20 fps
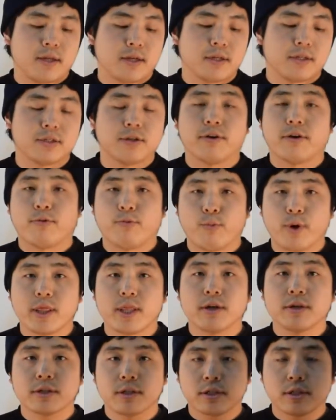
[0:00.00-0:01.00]
So when
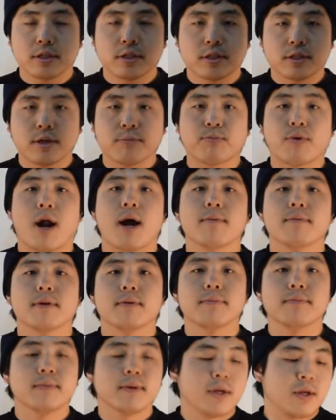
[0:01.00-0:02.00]
there's some problem
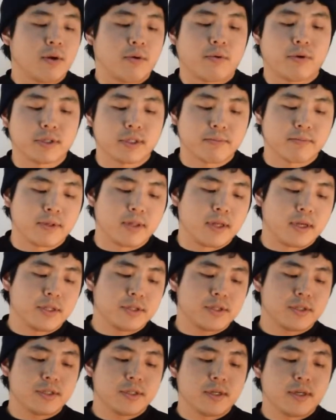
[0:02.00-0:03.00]
or some
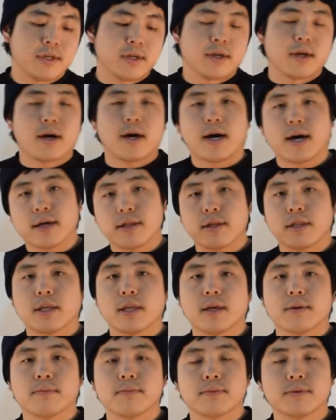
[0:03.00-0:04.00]
glitch, other
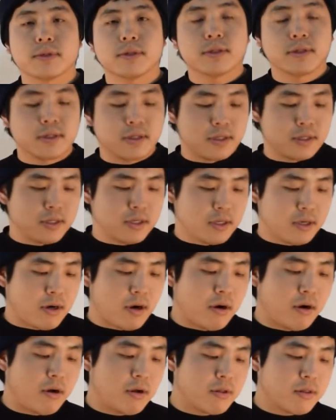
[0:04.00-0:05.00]
teams
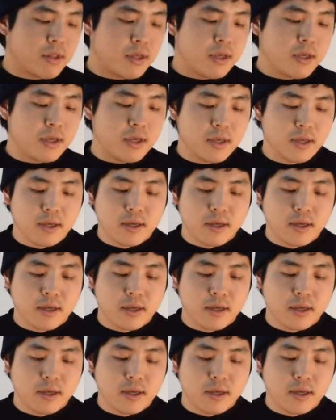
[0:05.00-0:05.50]
call the